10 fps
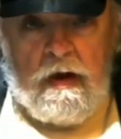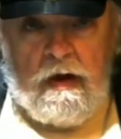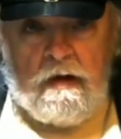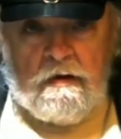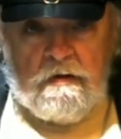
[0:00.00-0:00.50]

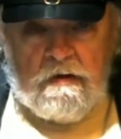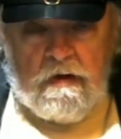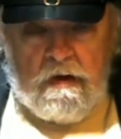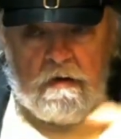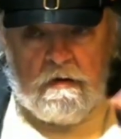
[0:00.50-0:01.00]
And
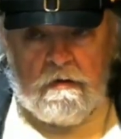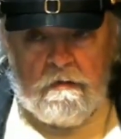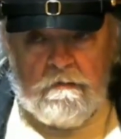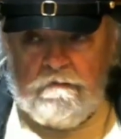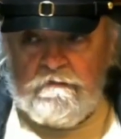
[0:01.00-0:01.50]
I
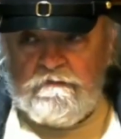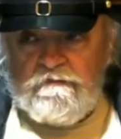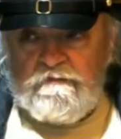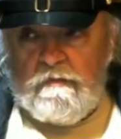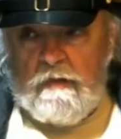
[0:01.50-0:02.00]

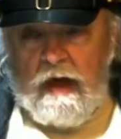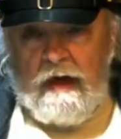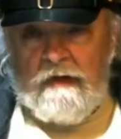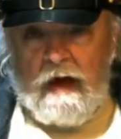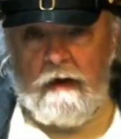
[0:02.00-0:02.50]

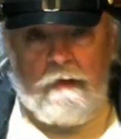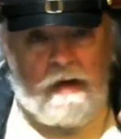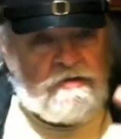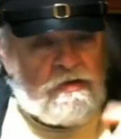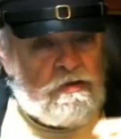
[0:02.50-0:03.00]

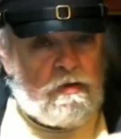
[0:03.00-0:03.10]
imagine